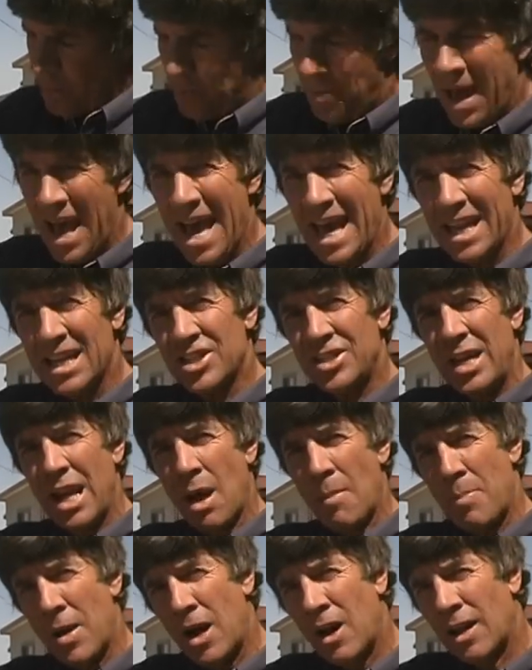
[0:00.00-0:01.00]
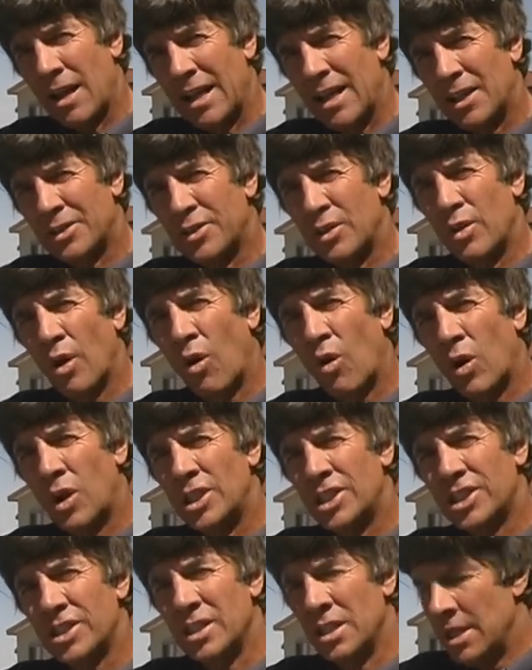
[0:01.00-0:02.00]
the pad is now parallel to the
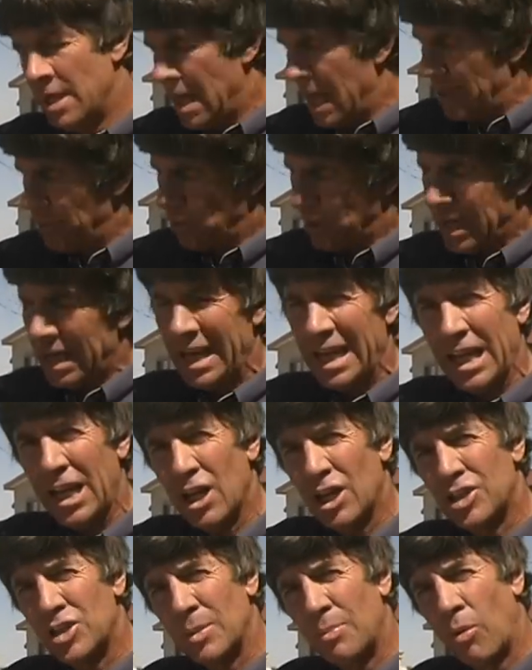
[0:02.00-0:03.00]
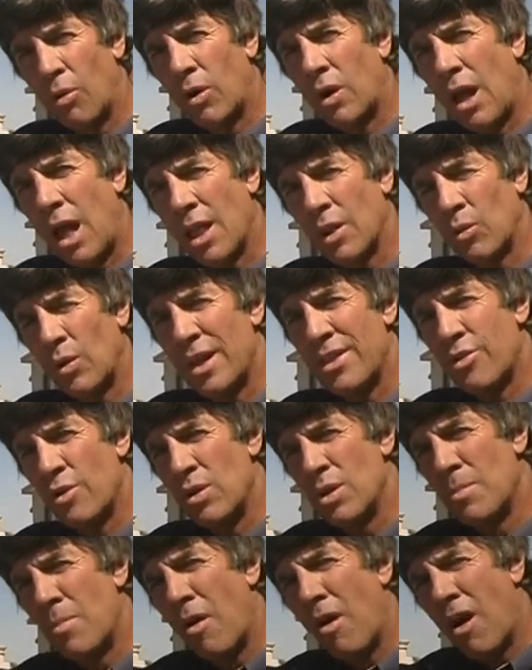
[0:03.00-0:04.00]
horse, and we're getting good support all the way
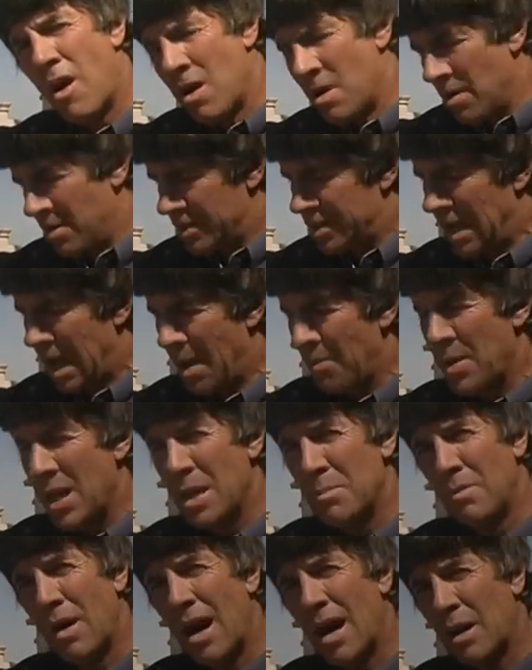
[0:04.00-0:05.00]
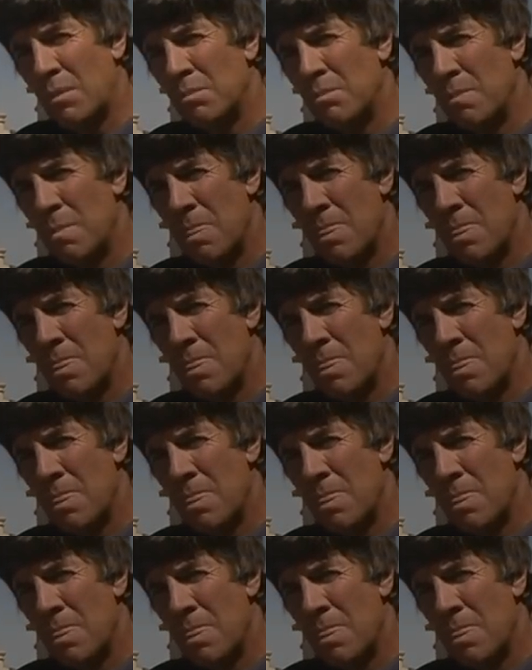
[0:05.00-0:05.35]
through the bar, top and bottom,